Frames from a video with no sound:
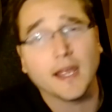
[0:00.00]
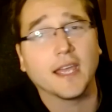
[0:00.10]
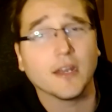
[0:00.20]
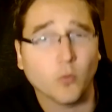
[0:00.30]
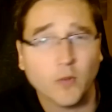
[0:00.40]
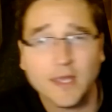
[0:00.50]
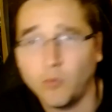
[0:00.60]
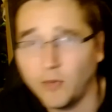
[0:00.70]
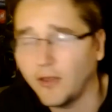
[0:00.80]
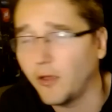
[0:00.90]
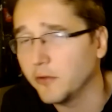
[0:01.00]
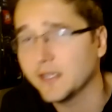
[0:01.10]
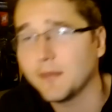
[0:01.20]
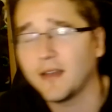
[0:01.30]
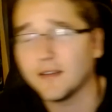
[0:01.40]
And we will
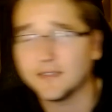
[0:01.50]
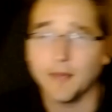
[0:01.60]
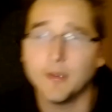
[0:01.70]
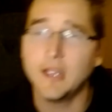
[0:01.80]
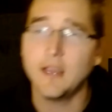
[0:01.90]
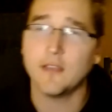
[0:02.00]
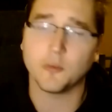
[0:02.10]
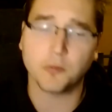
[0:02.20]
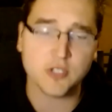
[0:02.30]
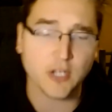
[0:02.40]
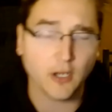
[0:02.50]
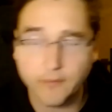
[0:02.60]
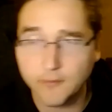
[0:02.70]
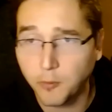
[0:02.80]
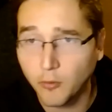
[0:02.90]
only a matter of time. So appreciate all
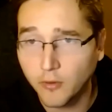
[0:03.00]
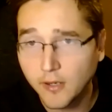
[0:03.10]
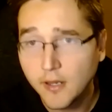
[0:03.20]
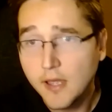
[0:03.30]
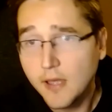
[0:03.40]
the support.